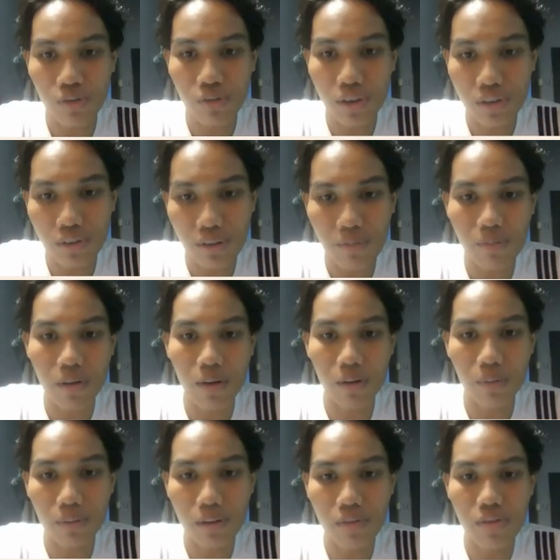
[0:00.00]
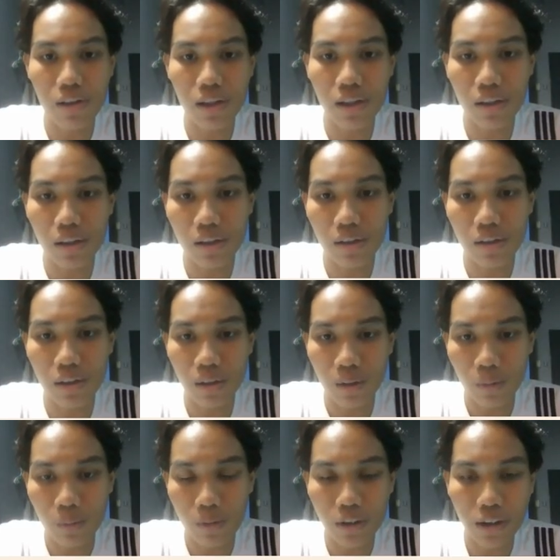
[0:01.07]
use the same variables, and
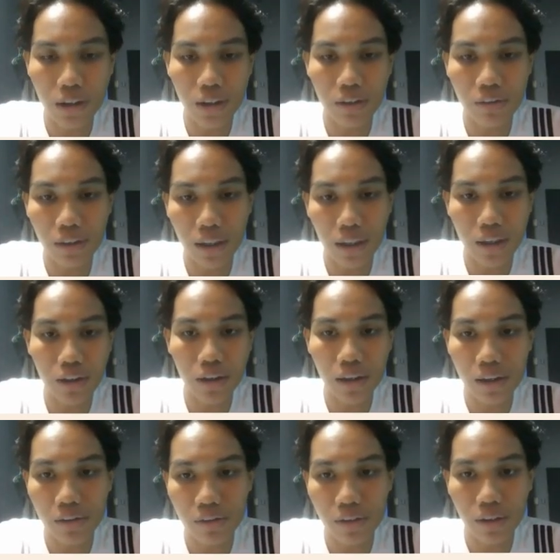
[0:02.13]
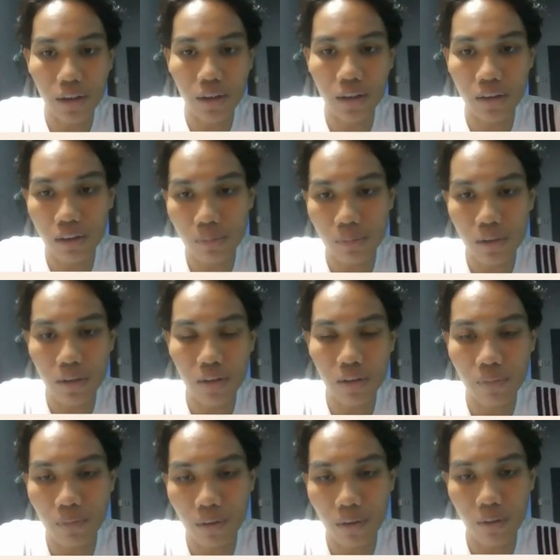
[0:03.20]
which is age as the
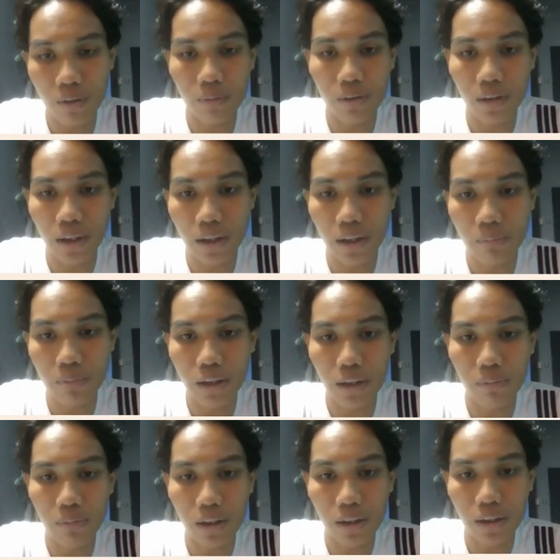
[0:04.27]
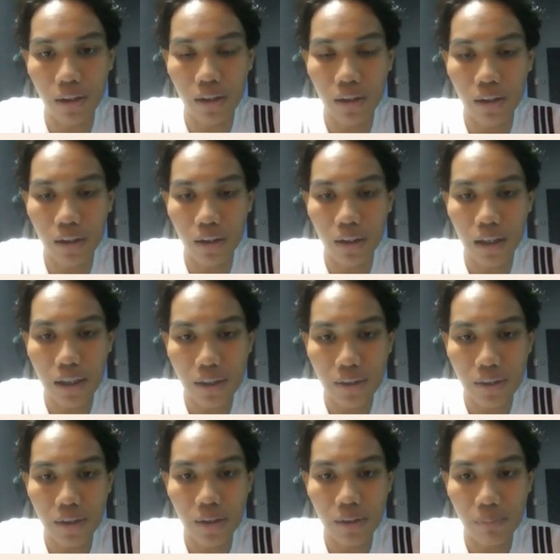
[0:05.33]
independent variable and BMI as
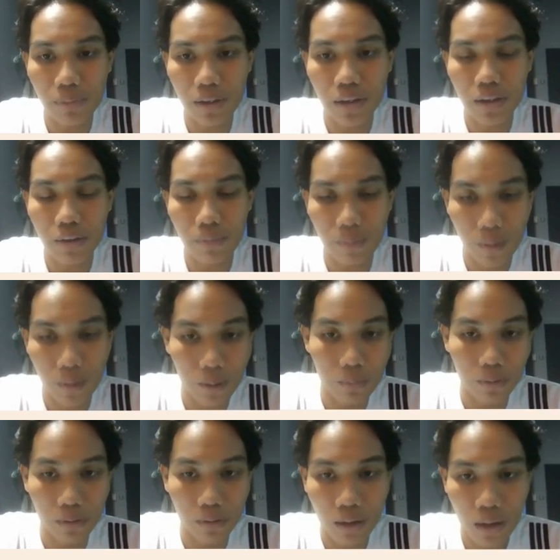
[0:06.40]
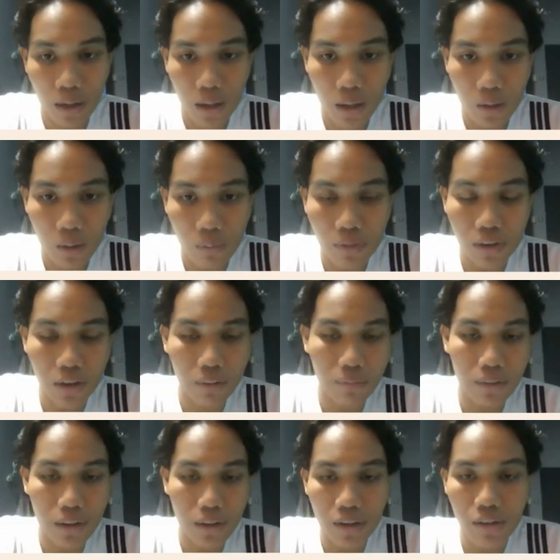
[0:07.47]
the dependent variable. The objective
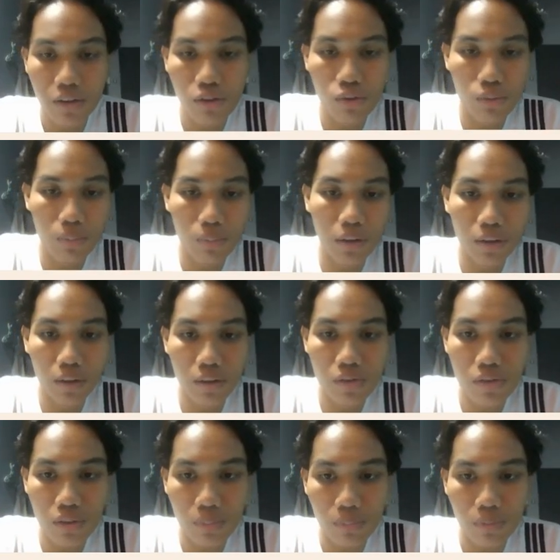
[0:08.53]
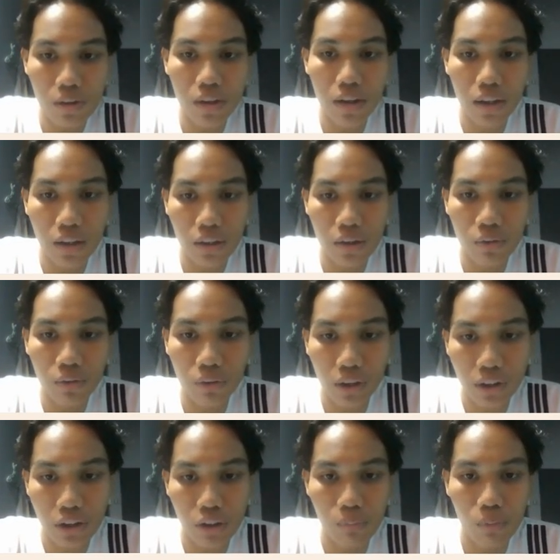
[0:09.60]
here is to build a simple linear
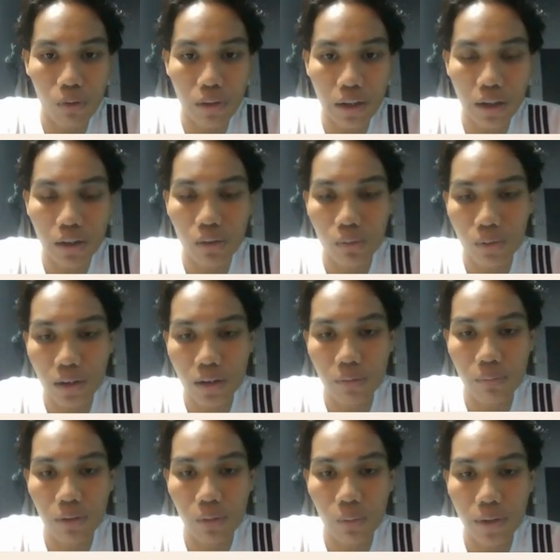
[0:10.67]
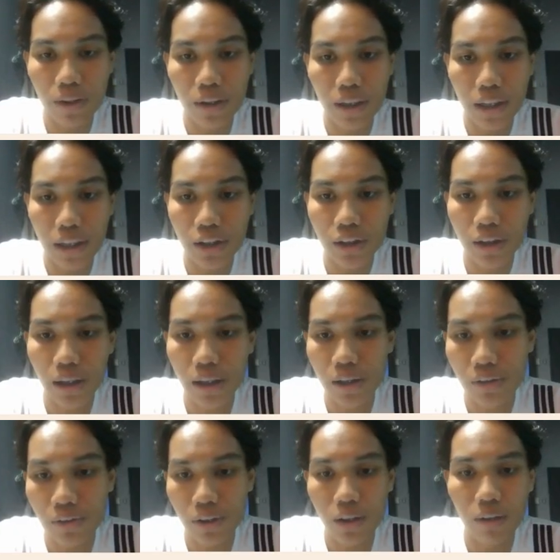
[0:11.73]
regression model to determine whether age
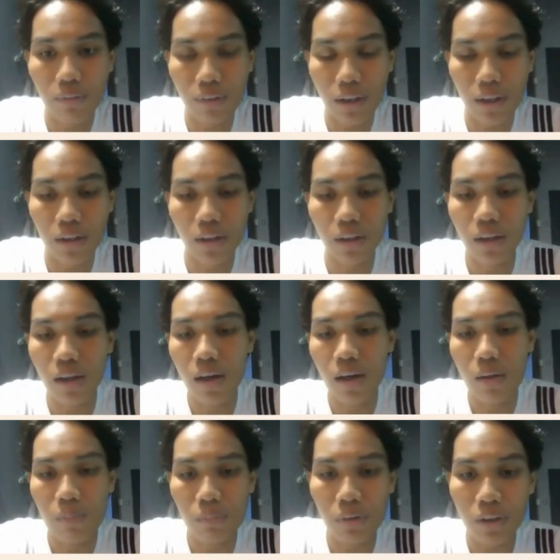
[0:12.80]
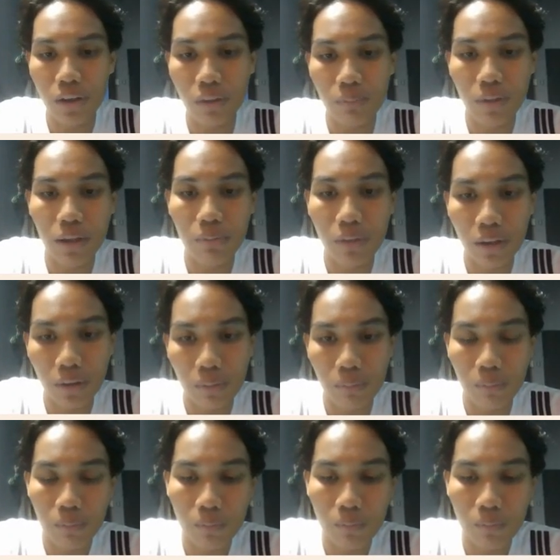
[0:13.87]
can significantly predict BMI.